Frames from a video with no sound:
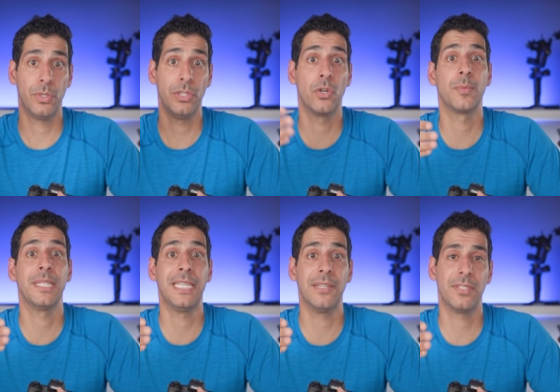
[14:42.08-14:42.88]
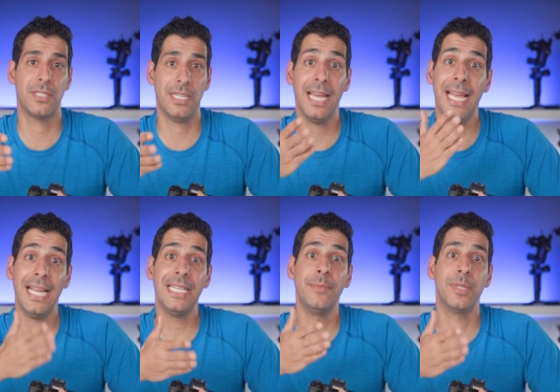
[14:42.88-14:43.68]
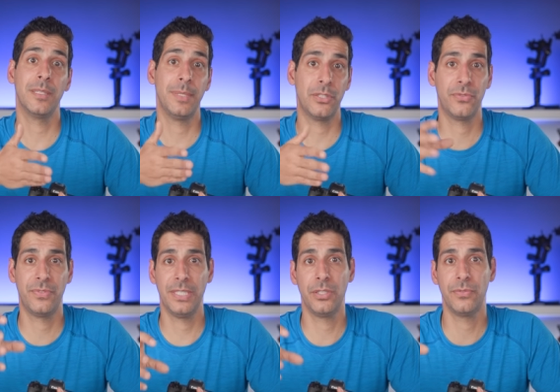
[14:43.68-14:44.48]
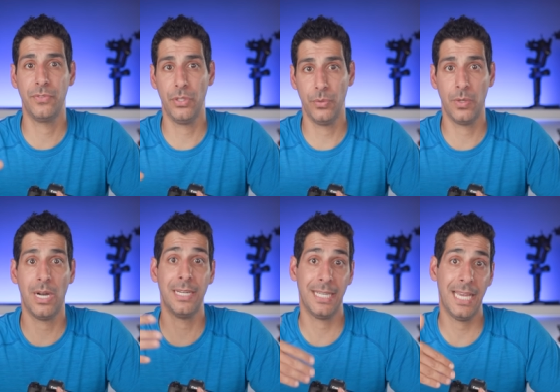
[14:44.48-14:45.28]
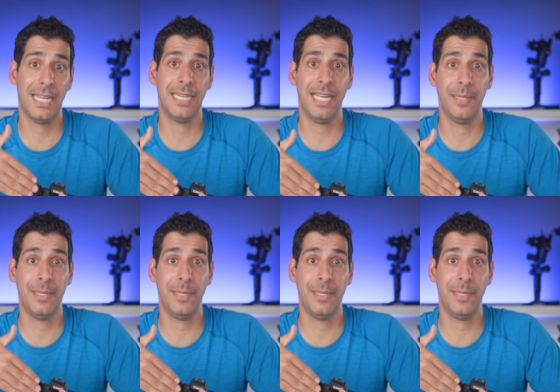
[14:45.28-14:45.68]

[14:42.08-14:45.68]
would normally give us an 80 millimeter field of view on a Canon